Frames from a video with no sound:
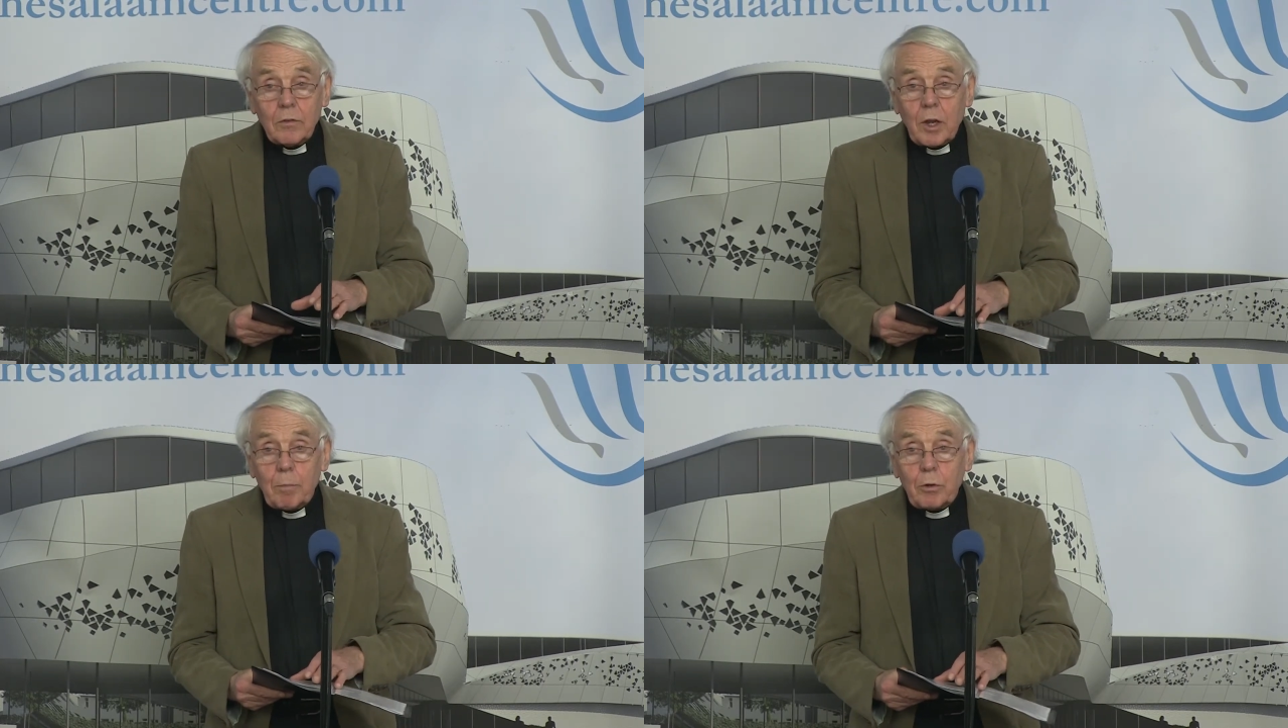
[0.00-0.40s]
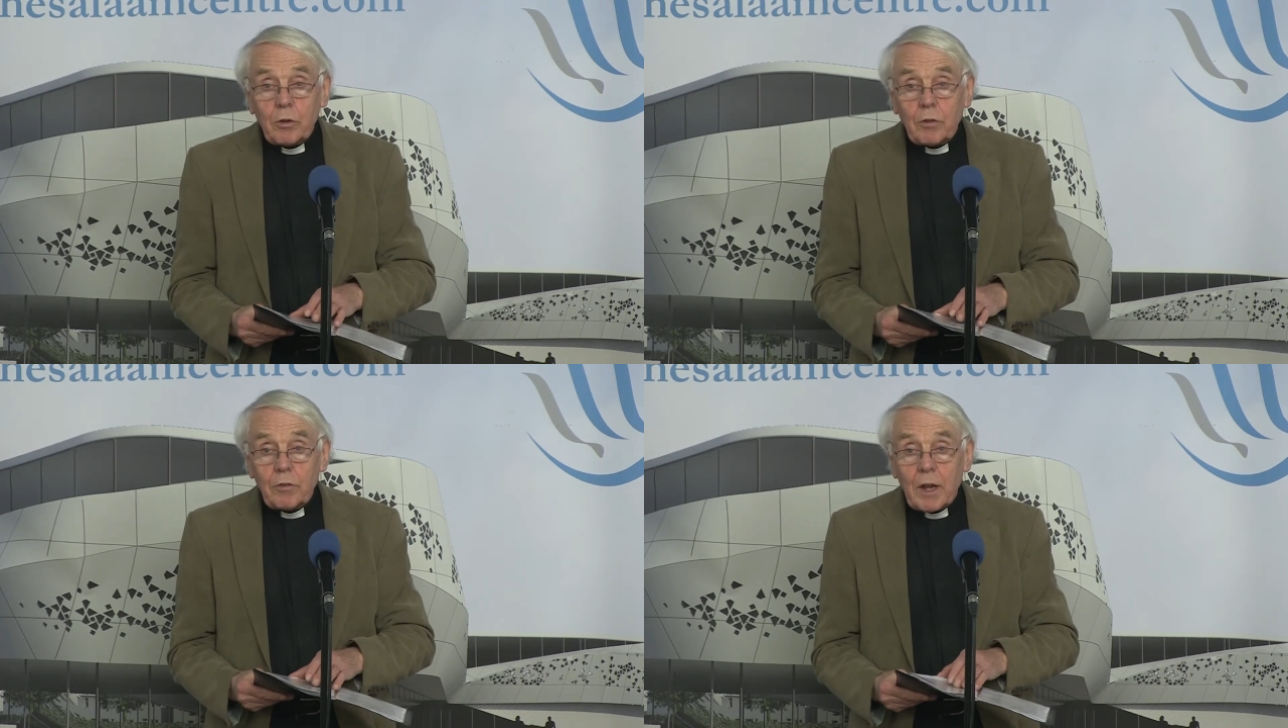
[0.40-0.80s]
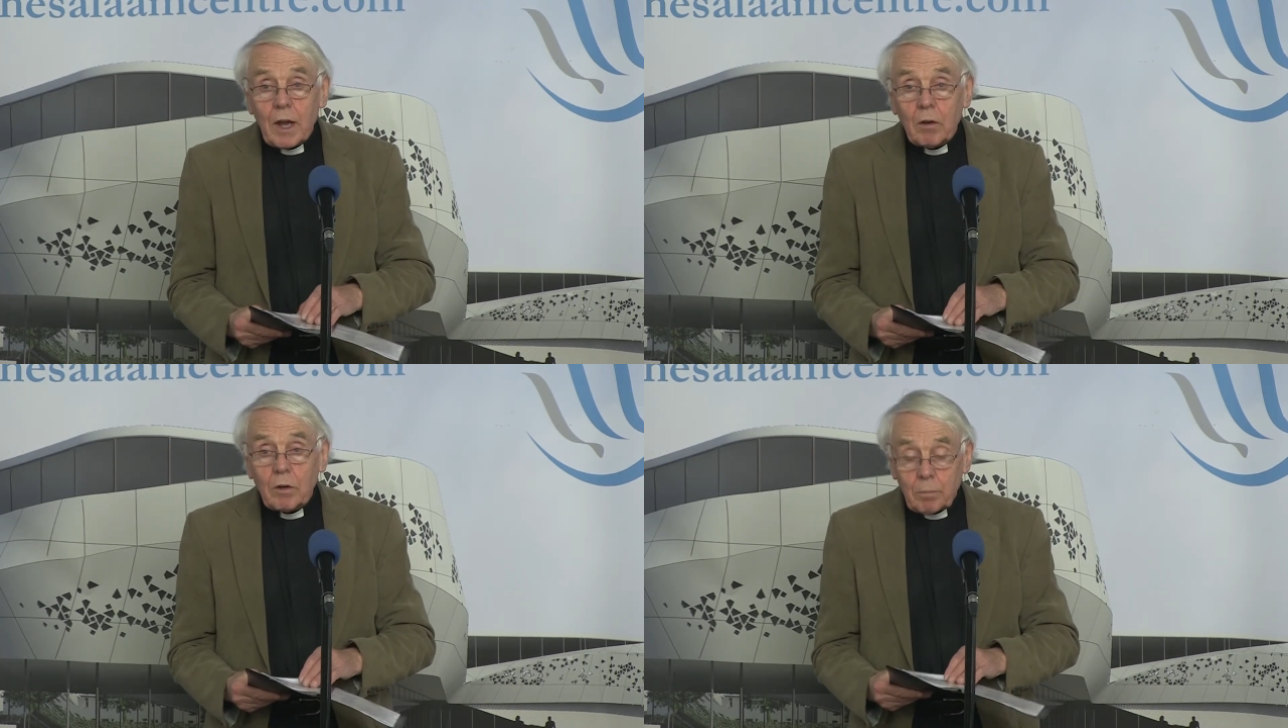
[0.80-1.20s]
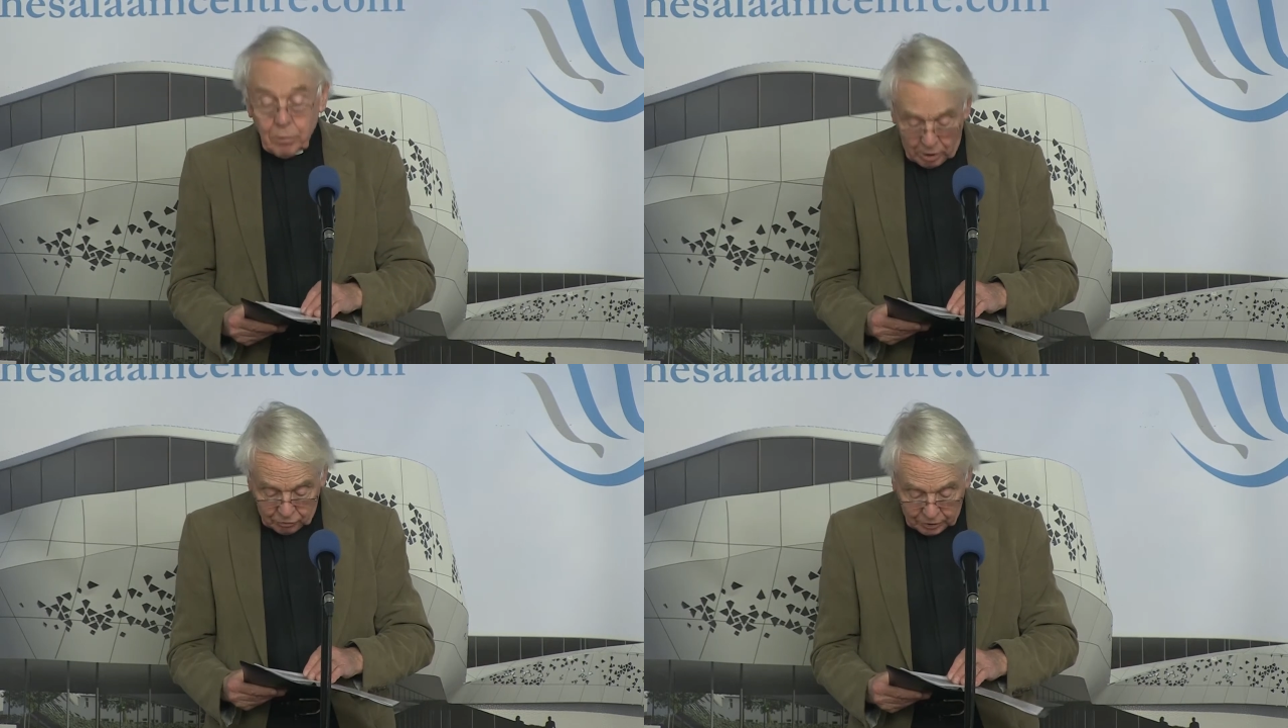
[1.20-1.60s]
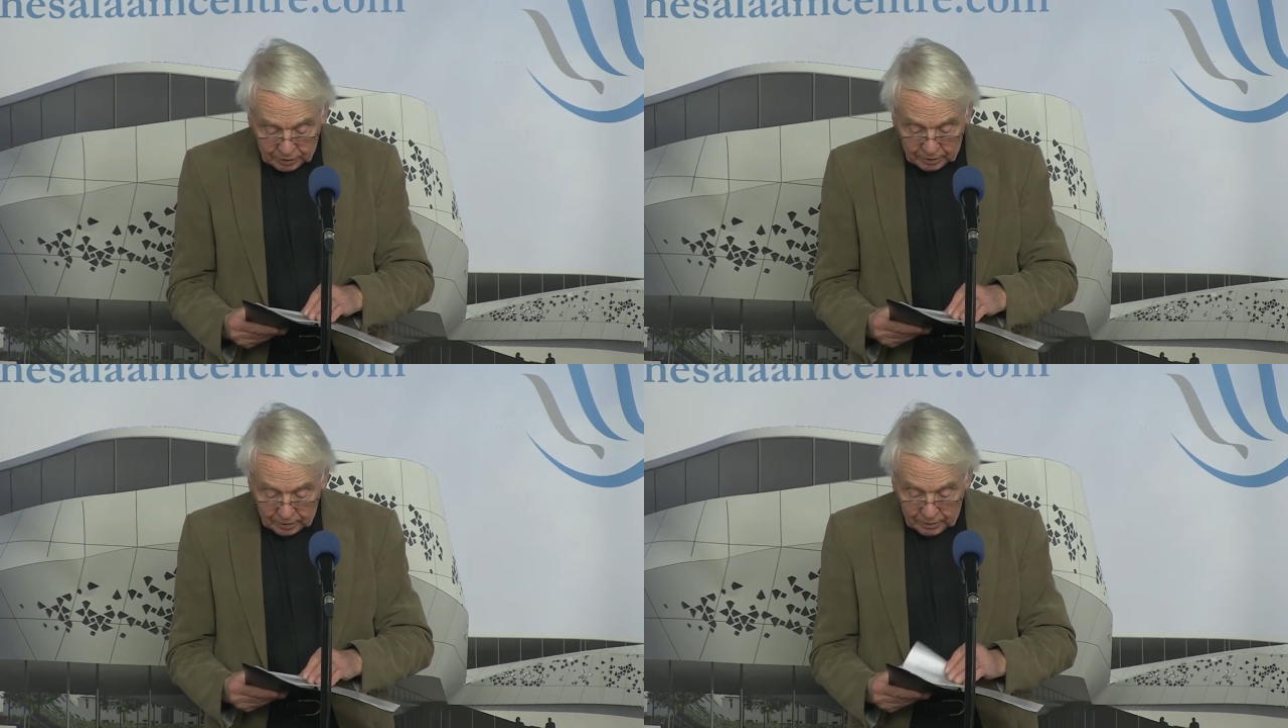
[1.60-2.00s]
Temperatures now
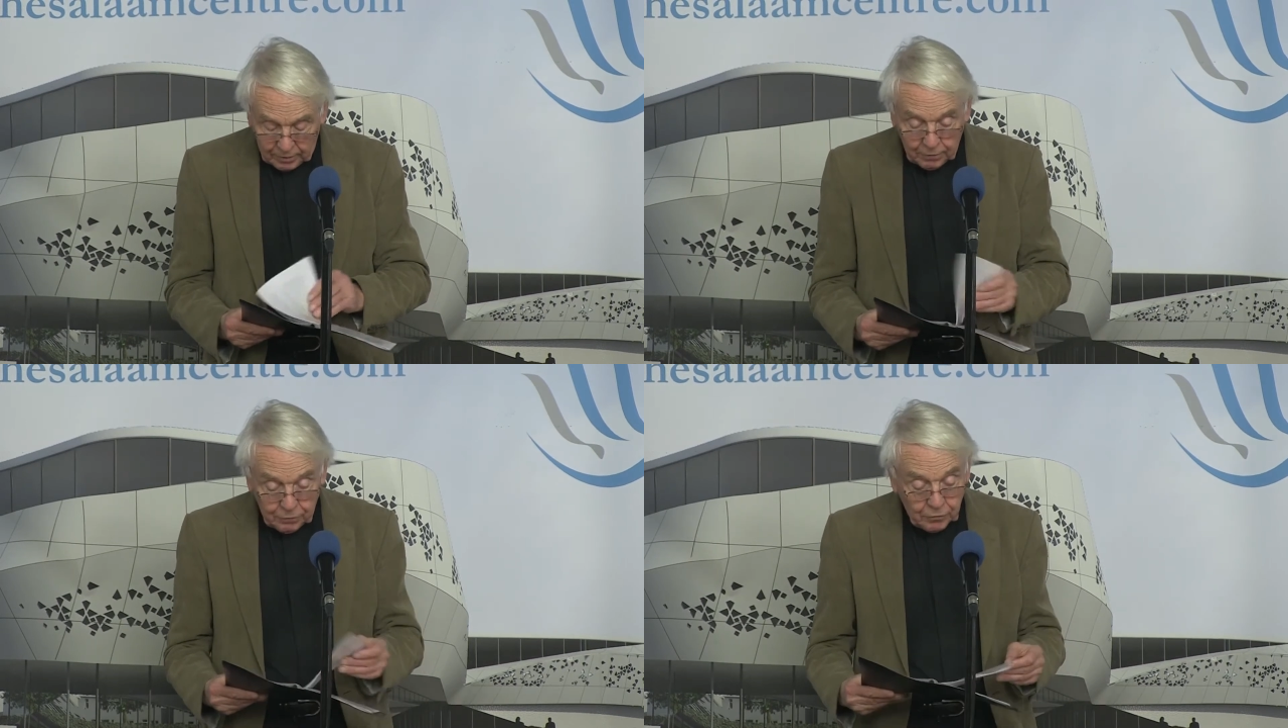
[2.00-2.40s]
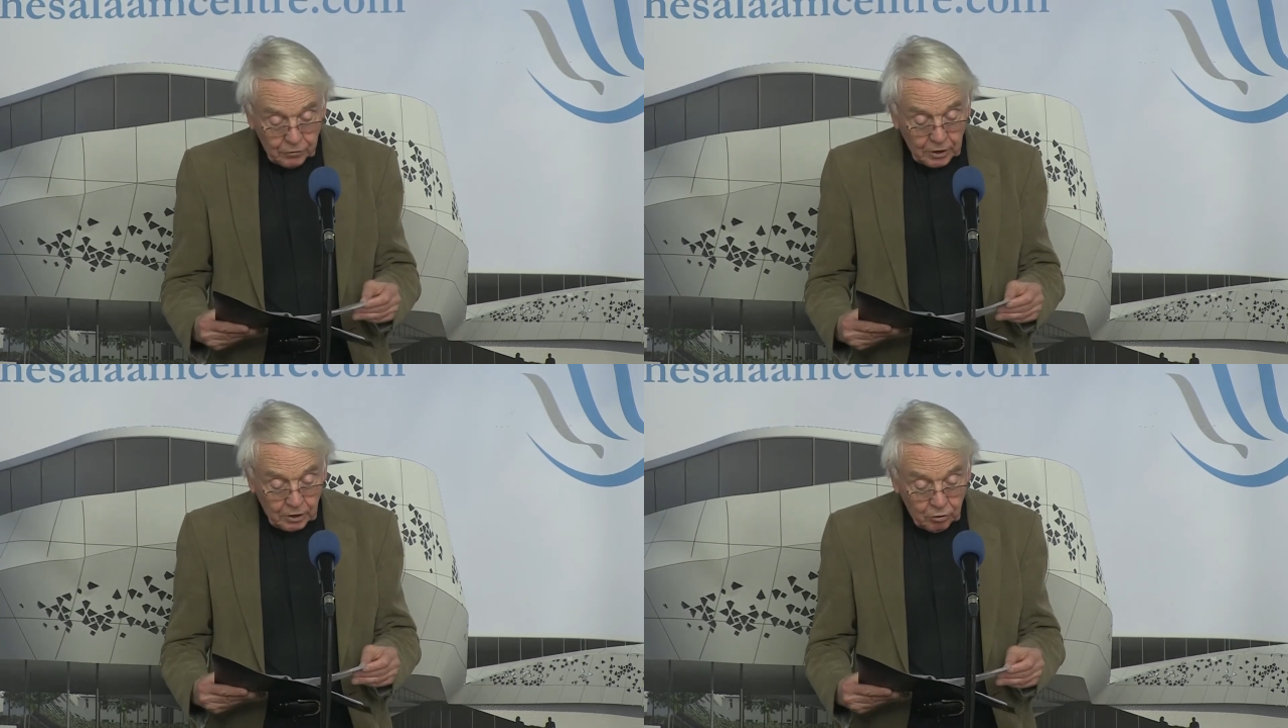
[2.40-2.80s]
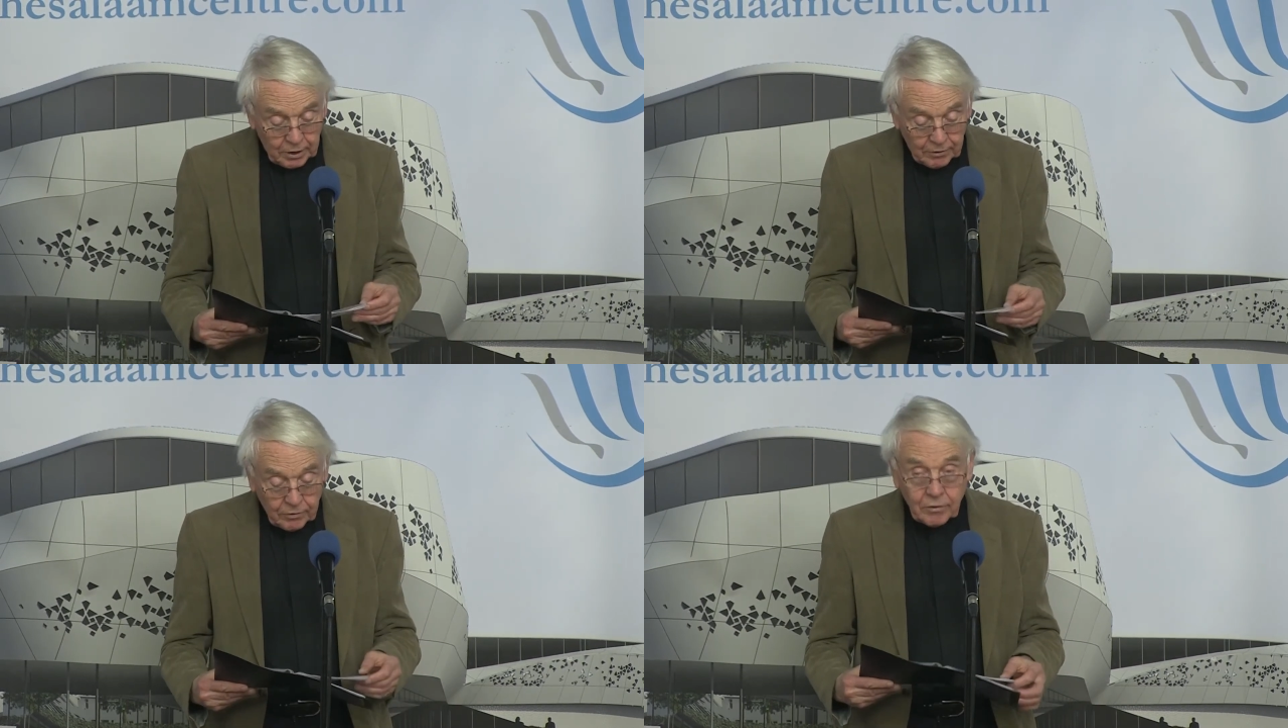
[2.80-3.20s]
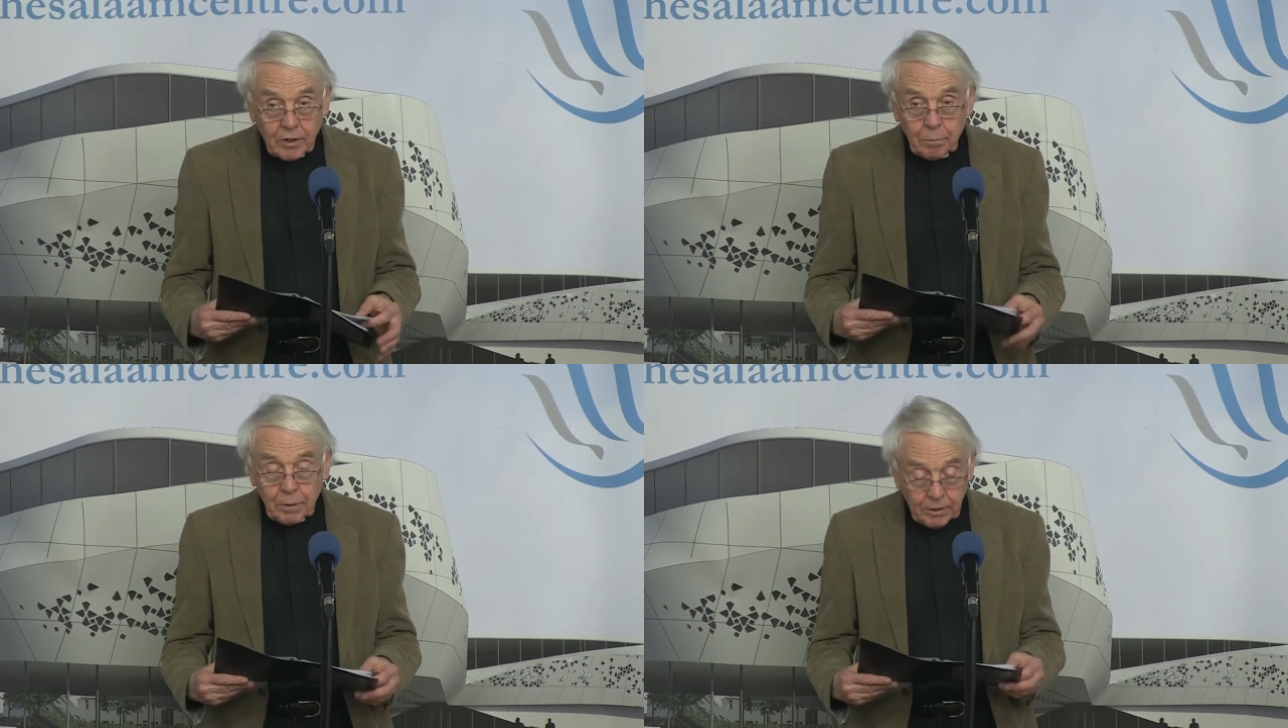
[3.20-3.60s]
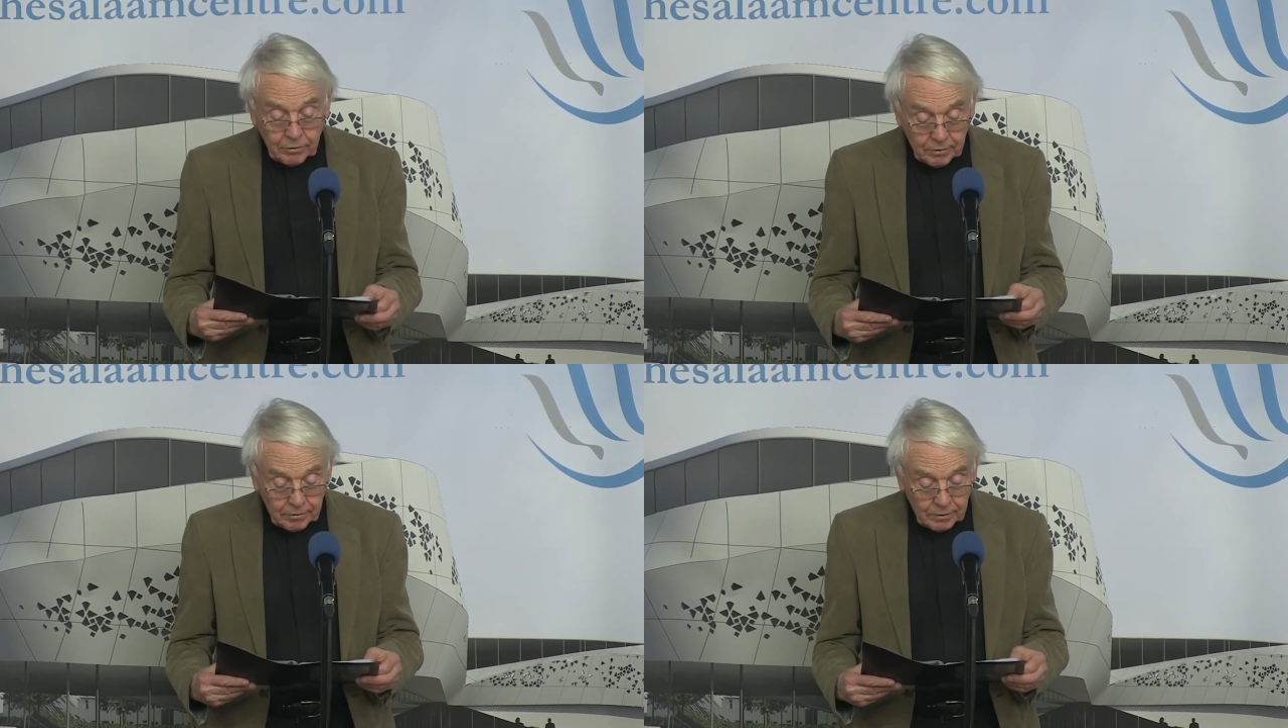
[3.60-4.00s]
approaching 50 degrees in some
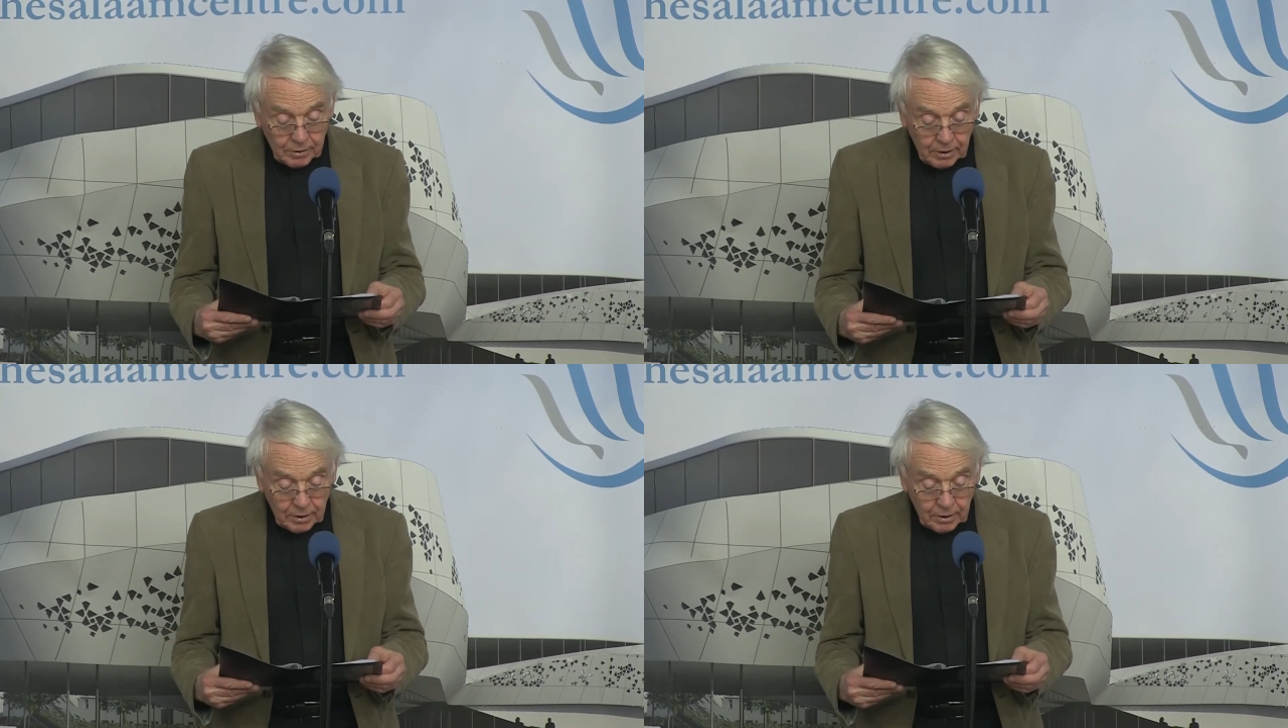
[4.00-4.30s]
places,